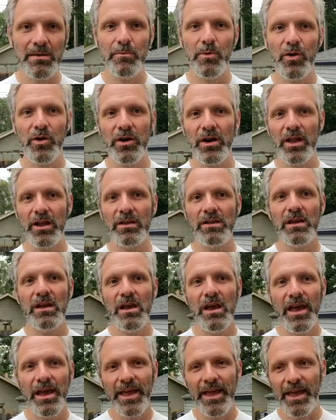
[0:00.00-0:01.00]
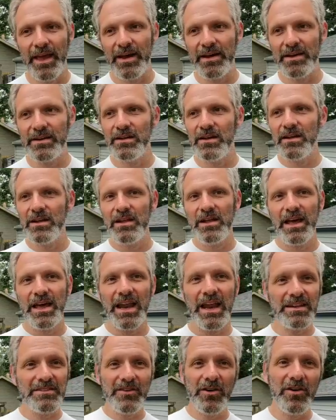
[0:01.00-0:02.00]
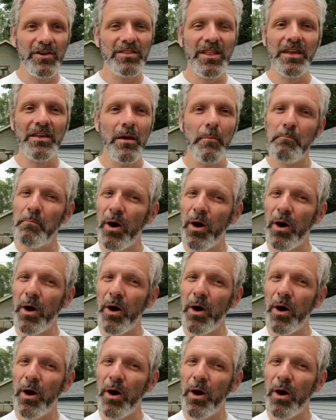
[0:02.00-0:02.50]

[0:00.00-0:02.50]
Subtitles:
morning and I don't, like,